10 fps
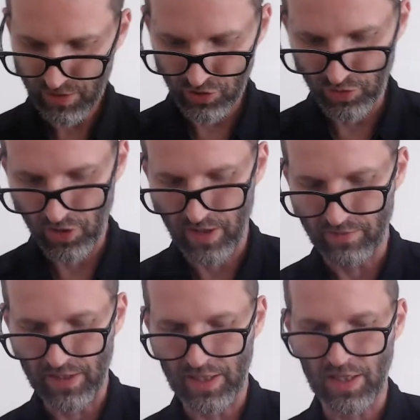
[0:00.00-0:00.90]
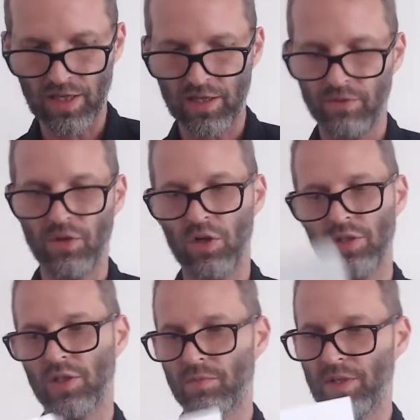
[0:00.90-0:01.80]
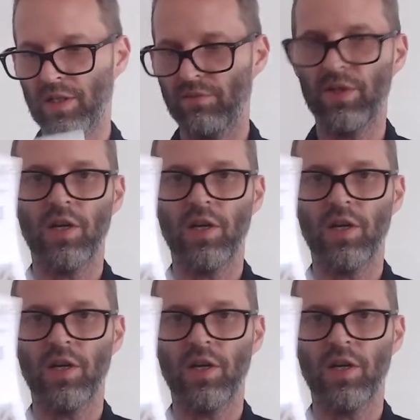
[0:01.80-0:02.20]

So we don't have any cover art to speak of